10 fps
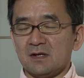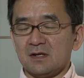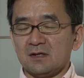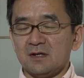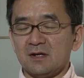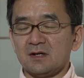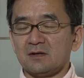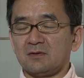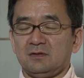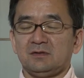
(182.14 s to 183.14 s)
uh,
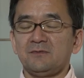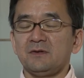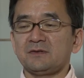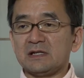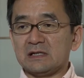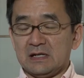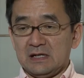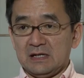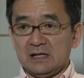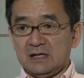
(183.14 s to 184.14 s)
there definitely
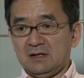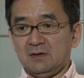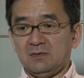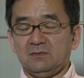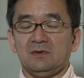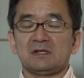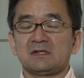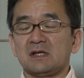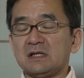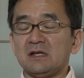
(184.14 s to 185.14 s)
uh, was
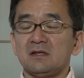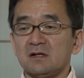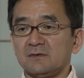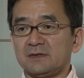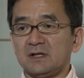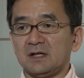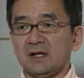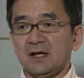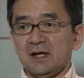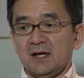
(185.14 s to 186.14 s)
the need of the
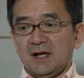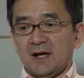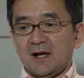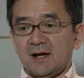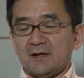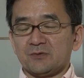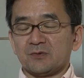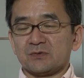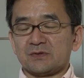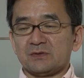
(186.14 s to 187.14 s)
uh, you
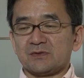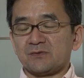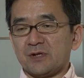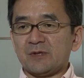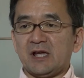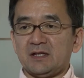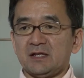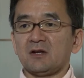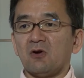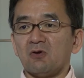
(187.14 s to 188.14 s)
know
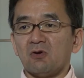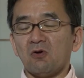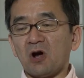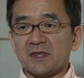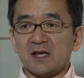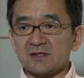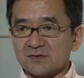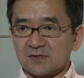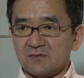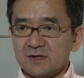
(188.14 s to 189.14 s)
streamlining or organized
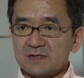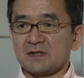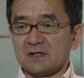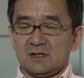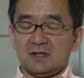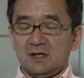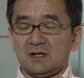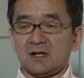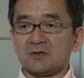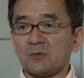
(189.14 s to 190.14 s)
service
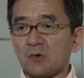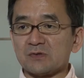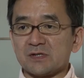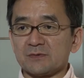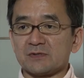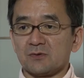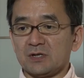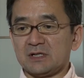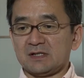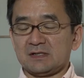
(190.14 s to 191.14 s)
uh, kind of concept.
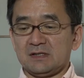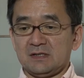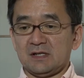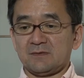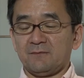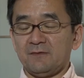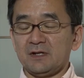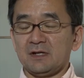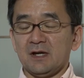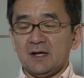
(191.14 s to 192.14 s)
So that's that's a
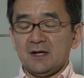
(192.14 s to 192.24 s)
very